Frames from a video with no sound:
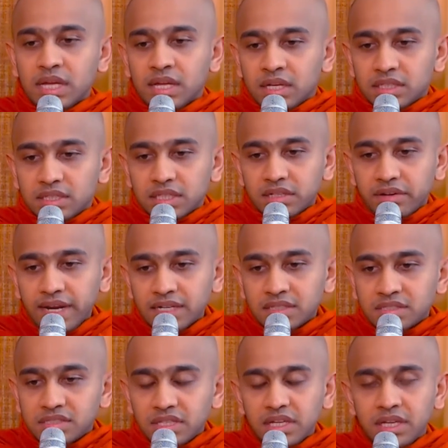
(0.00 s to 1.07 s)
The great
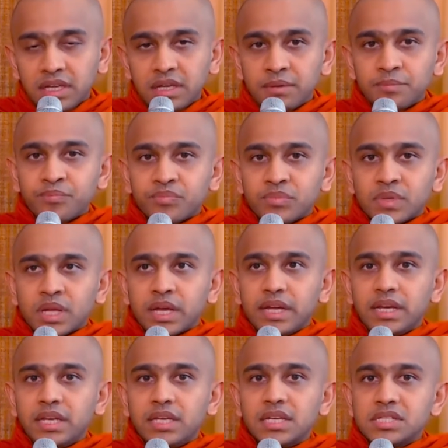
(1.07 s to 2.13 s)
sea, it
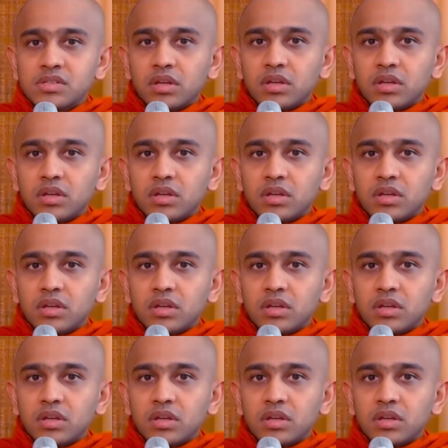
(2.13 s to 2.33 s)
does not